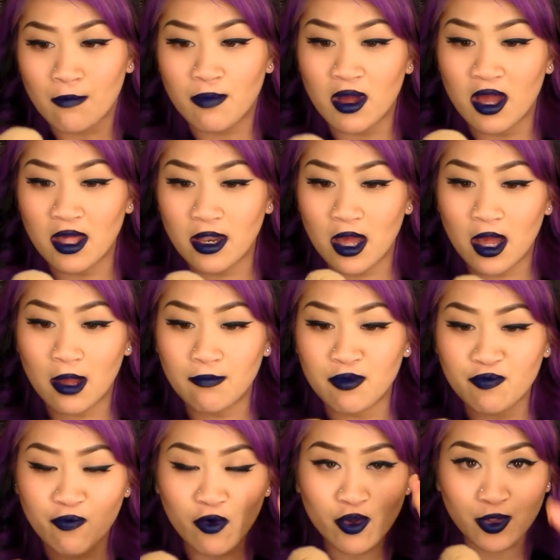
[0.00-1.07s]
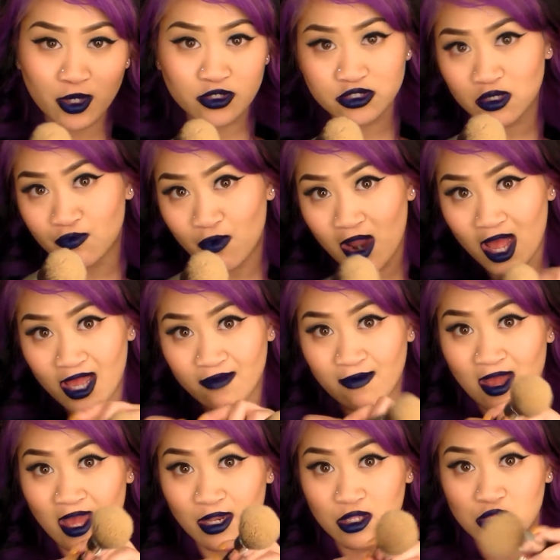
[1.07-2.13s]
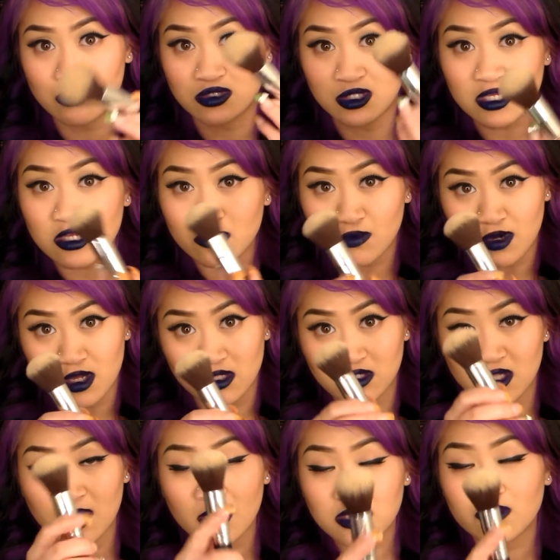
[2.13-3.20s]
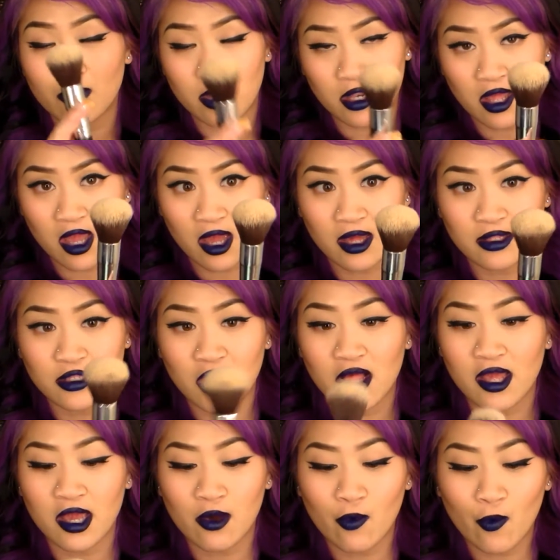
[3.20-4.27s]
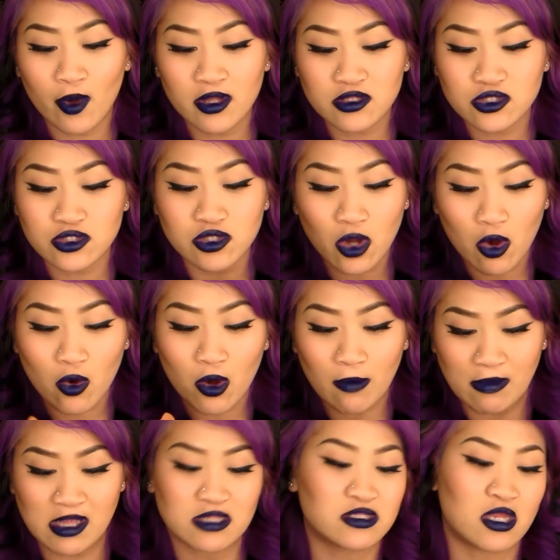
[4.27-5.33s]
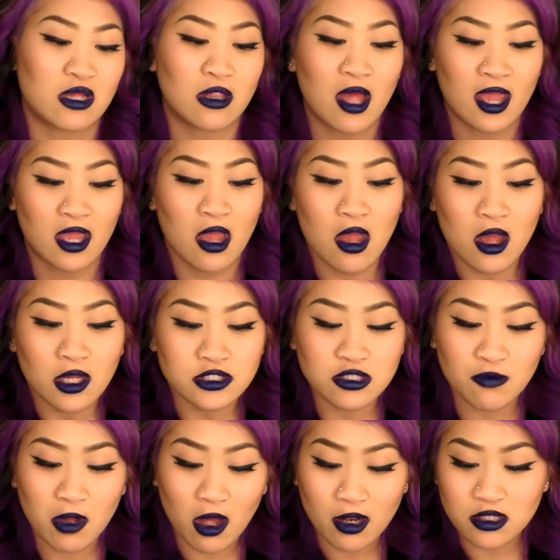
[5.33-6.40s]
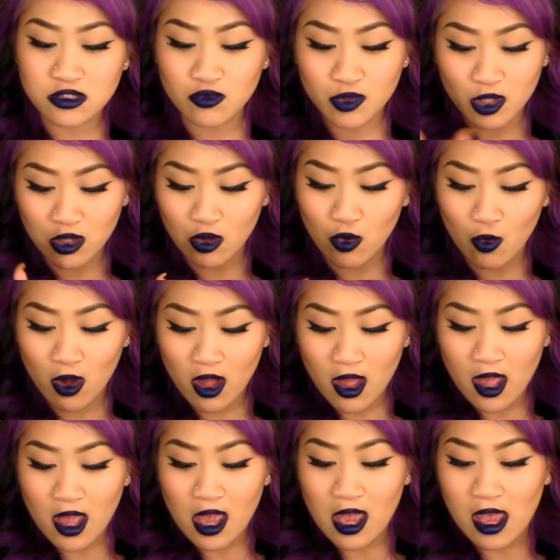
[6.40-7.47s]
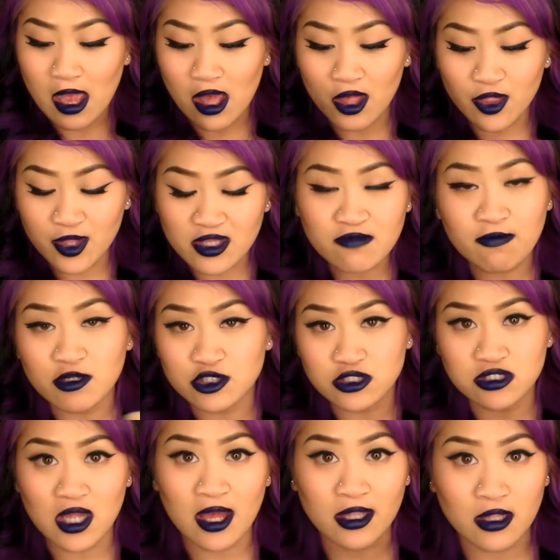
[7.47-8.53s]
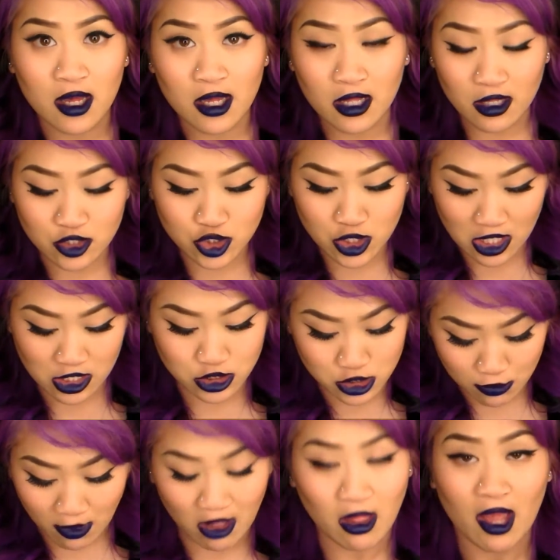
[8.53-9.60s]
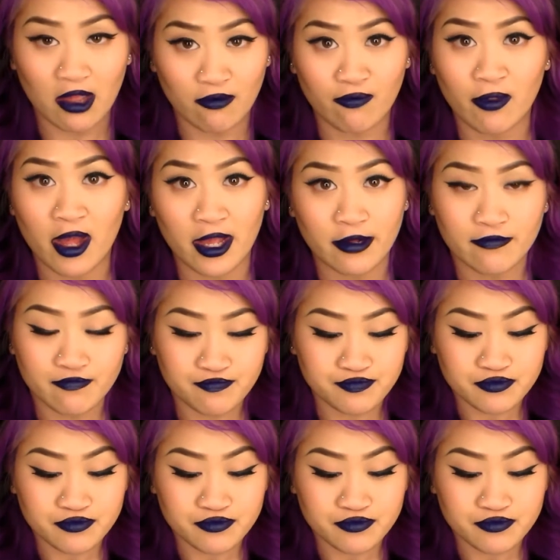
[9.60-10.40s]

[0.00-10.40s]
But before those arrive, I had to use this one, and it was so amazing. Like, to be honest with you, these brushes had changed my life. Like,